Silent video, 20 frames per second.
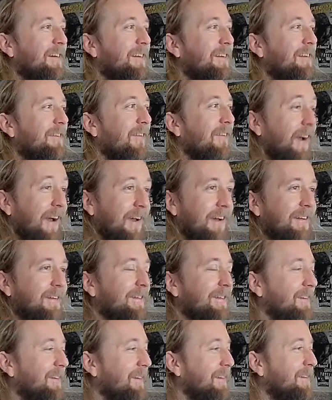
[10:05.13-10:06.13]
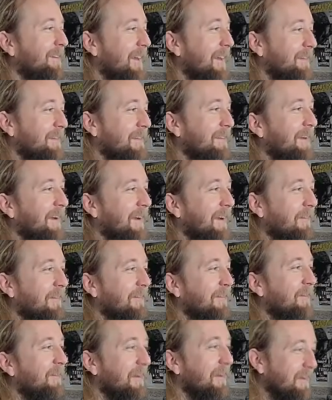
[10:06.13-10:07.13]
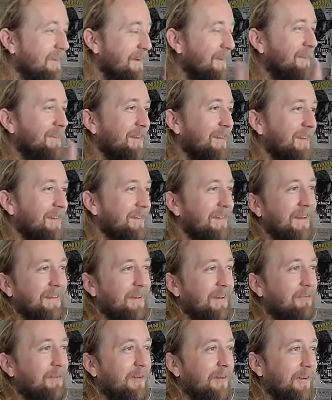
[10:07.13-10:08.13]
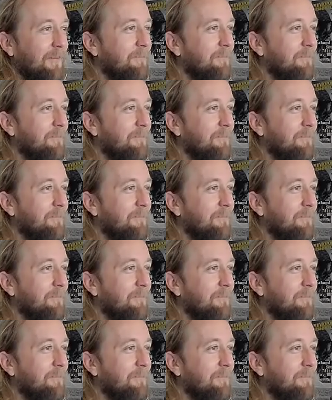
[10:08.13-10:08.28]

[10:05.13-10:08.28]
Right? Because that's the thing. If it's too easy, it's not that fun.